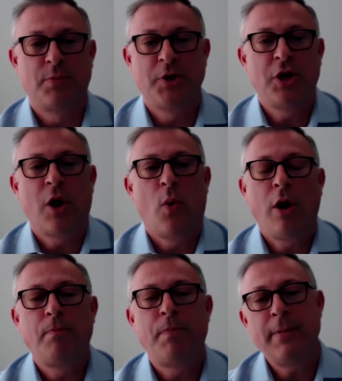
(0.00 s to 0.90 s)
But you know
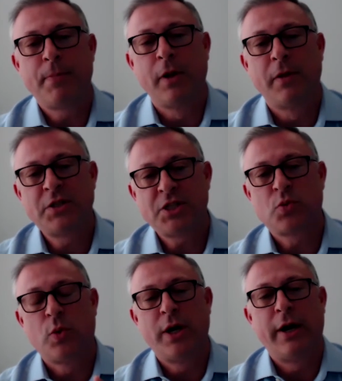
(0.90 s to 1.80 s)
what, people, this is
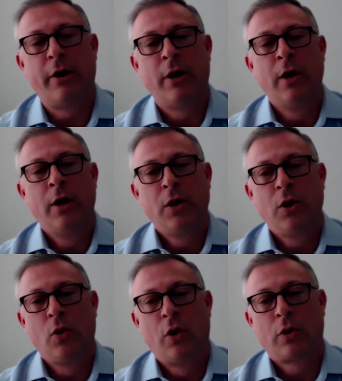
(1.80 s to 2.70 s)
where
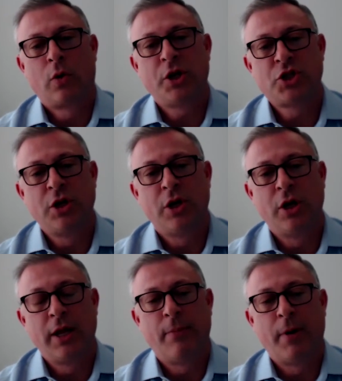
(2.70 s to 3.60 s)
your question
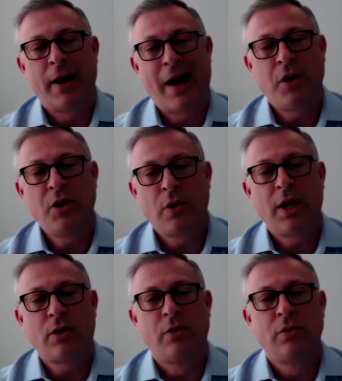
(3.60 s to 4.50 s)
earlier about how do you
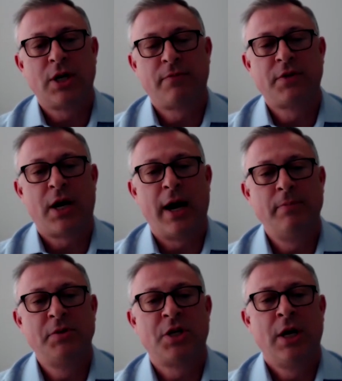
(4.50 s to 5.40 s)
get through tough
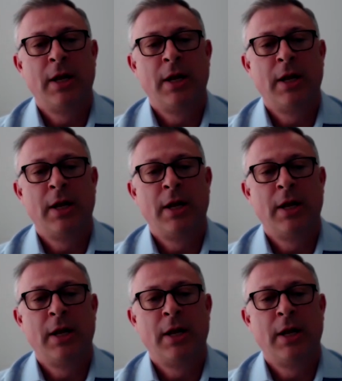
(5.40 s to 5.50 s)
times